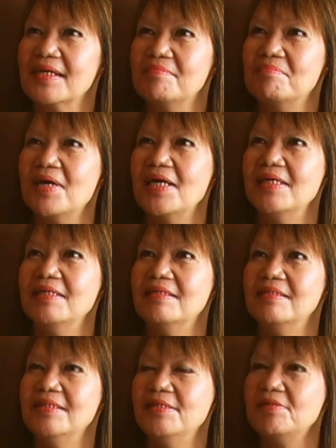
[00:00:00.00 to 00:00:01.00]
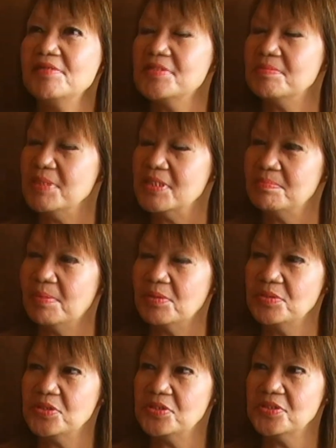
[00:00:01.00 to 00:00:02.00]
my years of
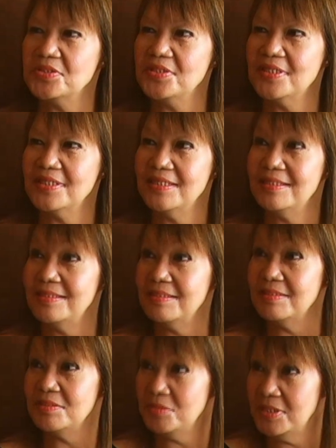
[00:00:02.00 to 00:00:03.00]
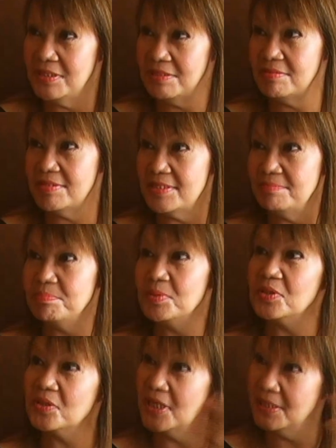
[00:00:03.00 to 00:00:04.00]
exposure to Edith
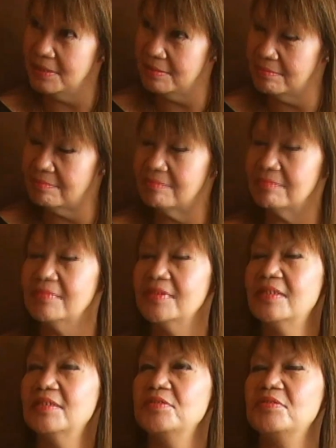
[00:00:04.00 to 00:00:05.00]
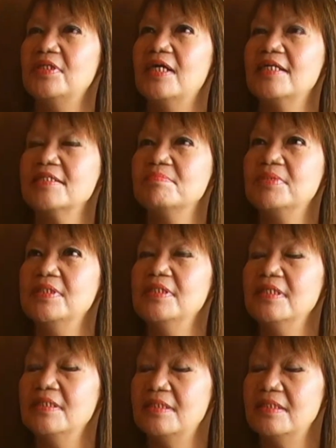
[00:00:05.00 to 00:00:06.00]
Tiempo and to her husband,
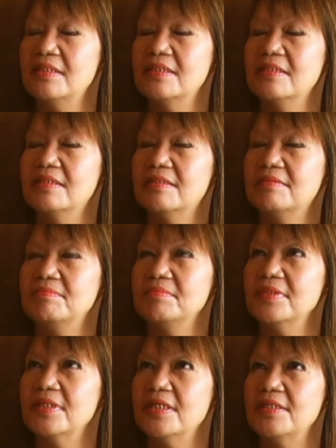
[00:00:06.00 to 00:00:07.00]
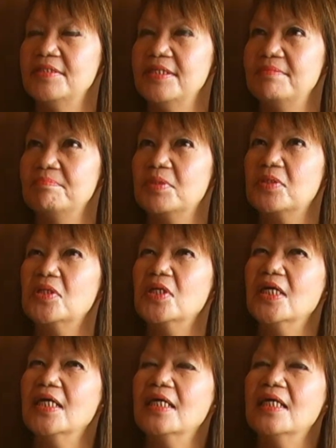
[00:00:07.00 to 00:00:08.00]
Ed Tiempo,
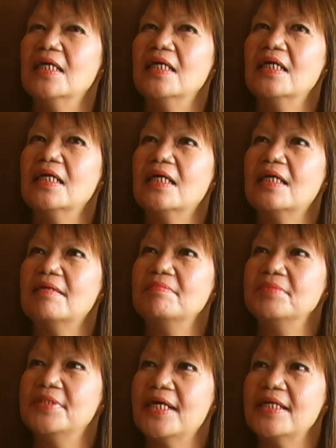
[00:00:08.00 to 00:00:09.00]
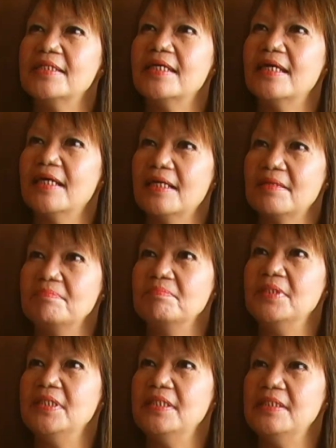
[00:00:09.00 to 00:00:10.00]
that helped
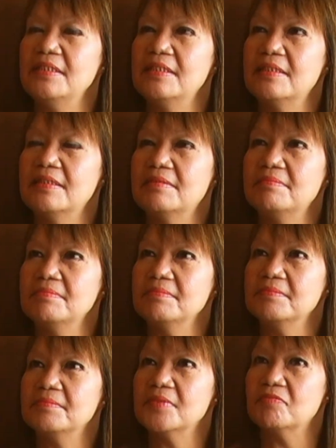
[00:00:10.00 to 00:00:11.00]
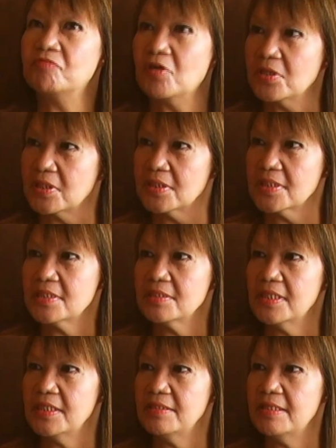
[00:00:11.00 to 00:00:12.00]
me focus,
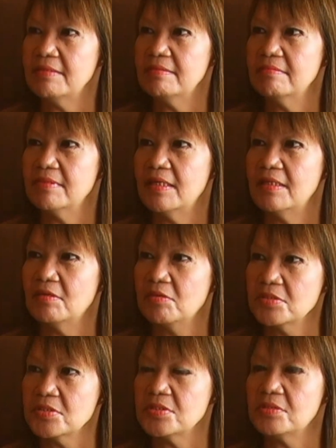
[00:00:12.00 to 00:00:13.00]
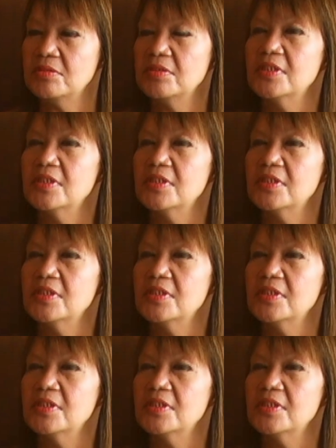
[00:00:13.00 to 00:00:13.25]
okay, that, and also